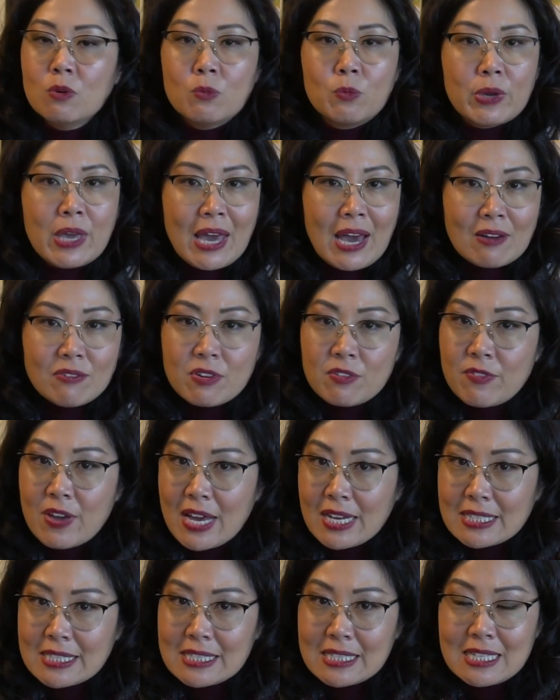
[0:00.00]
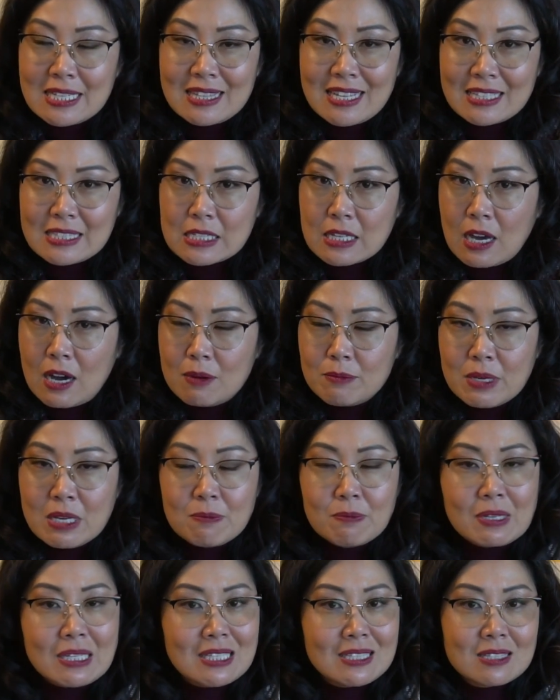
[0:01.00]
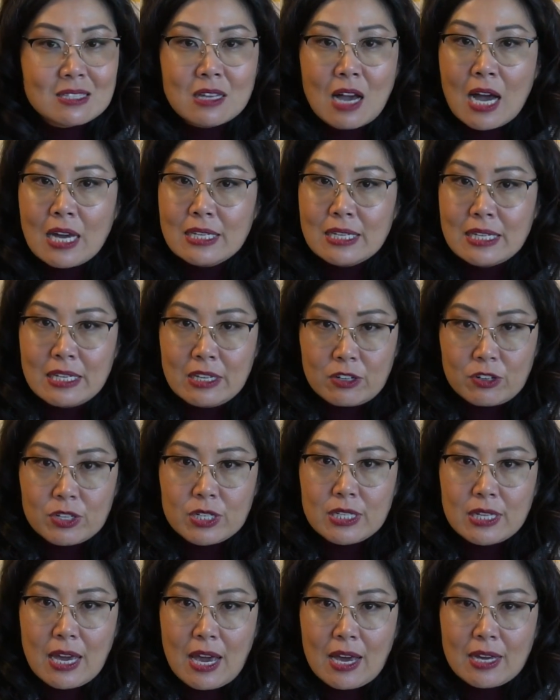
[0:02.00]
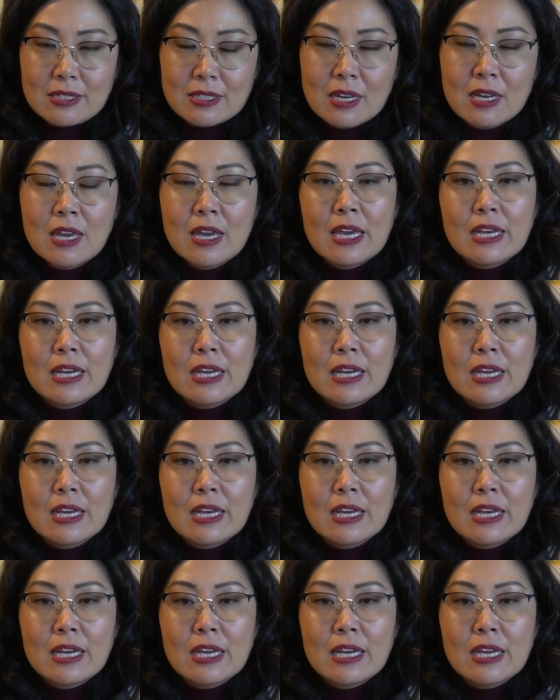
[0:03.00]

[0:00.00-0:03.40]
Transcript: We have a vaccine that's coming, but it's not here yet.